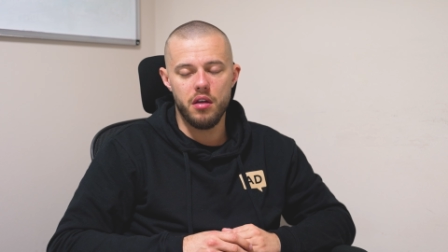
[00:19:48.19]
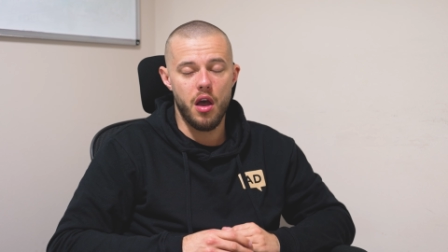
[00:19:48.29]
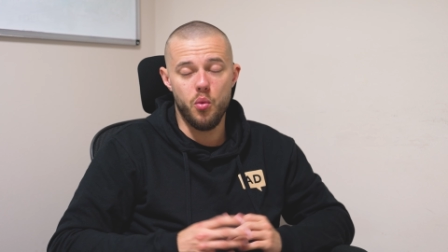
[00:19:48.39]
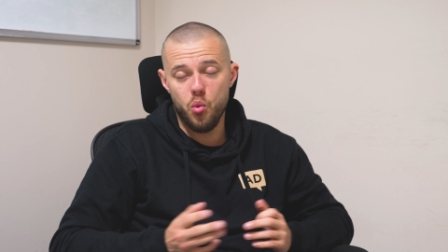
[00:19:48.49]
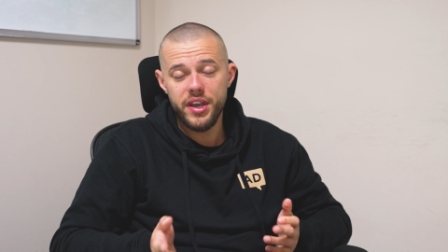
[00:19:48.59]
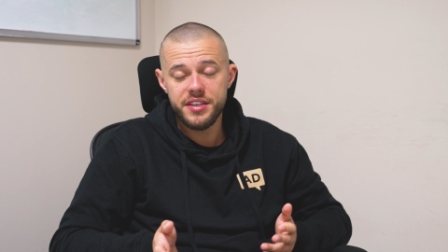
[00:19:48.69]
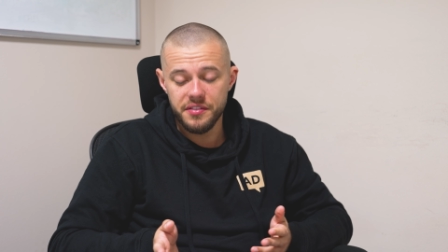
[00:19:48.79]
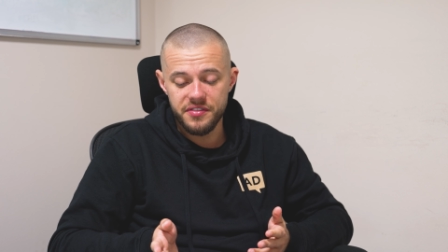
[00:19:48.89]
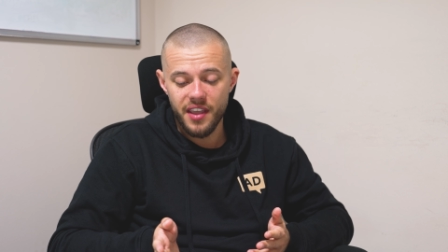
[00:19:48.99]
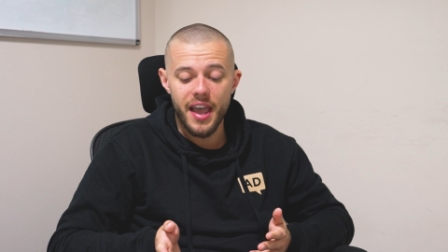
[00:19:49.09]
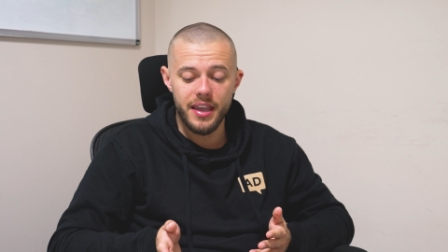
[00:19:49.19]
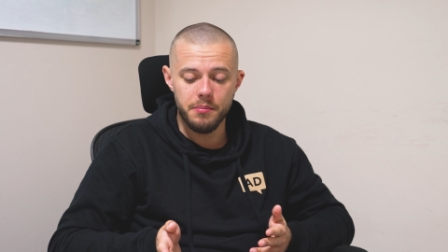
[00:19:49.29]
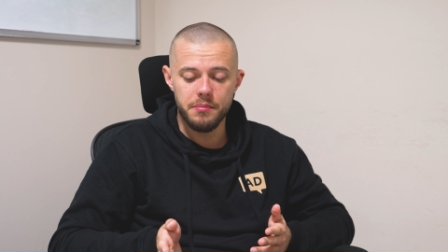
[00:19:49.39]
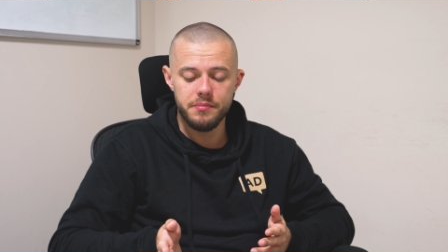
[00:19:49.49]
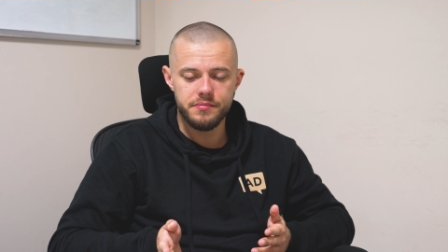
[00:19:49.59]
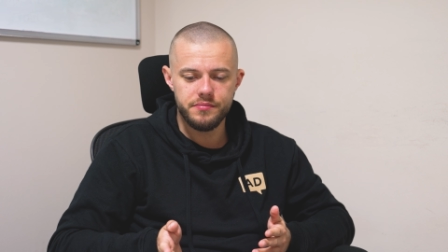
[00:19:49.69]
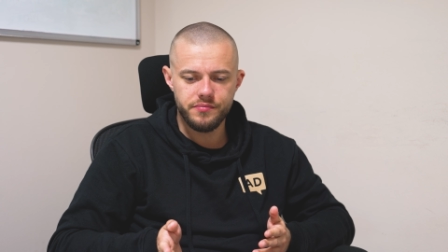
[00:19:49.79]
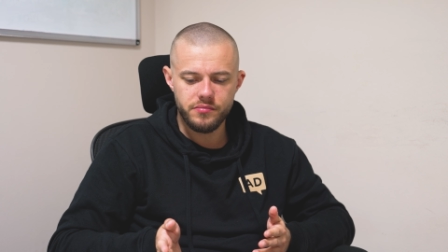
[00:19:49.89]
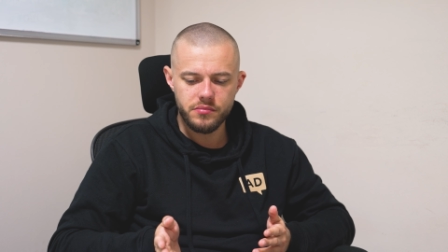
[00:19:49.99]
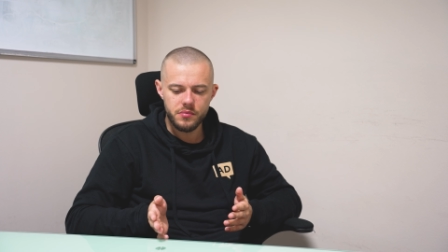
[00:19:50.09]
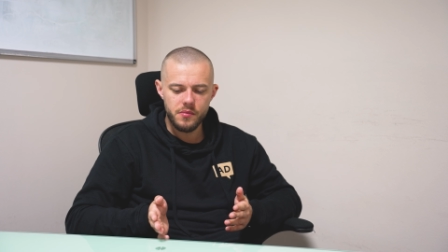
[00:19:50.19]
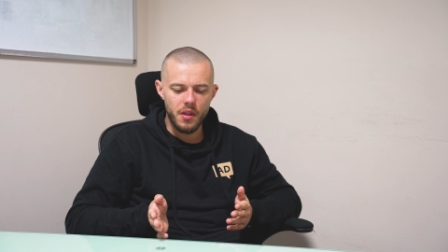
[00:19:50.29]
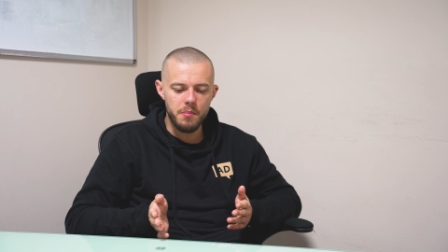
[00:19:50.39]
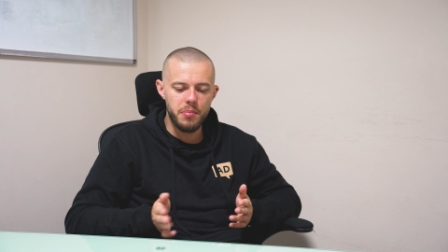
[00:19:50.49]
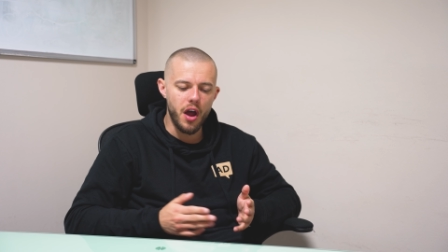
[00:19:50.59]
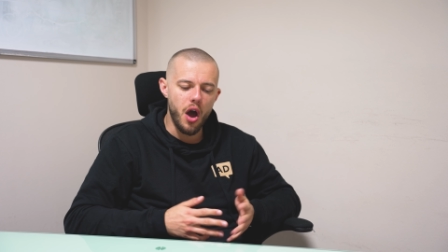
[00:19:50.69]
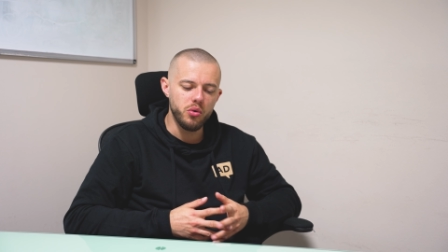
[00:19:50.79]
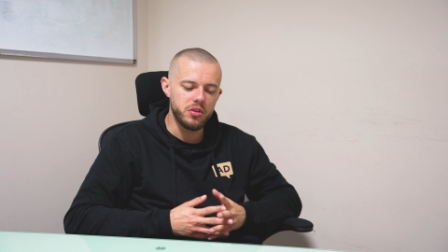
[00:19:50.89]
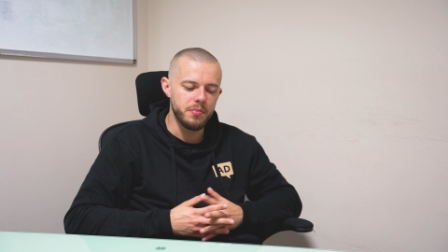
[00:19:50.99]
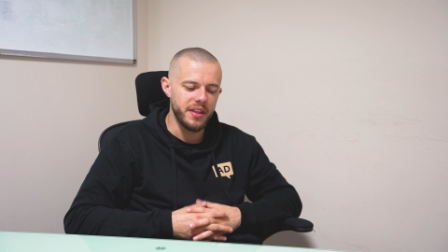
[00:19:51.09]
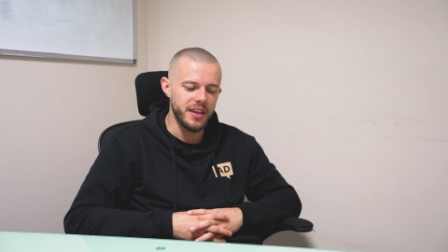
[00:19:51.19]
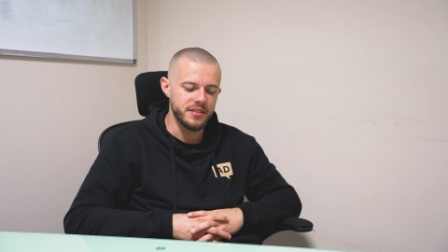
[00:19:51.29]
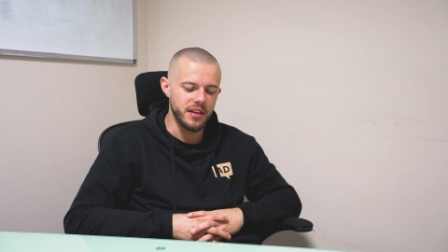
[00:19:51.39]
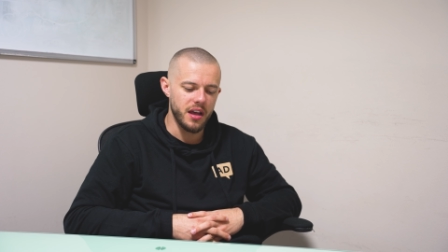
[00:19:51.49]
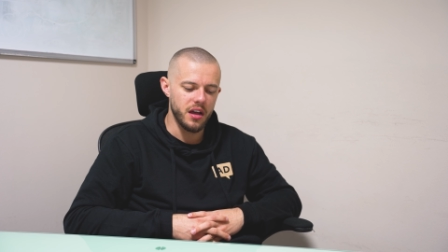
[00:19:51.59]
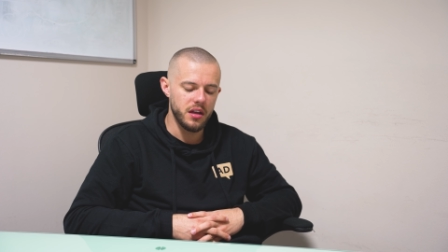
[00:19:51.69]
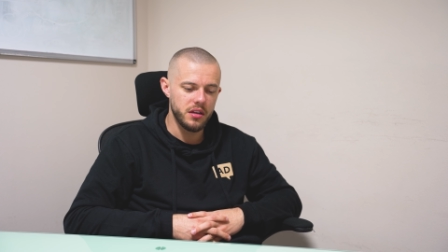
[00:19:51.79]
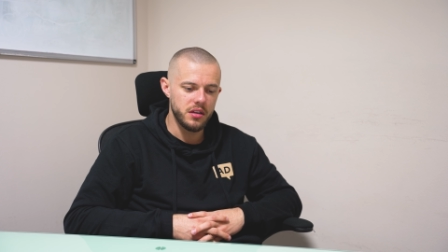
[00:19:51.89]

a waste of time but it ultimately is a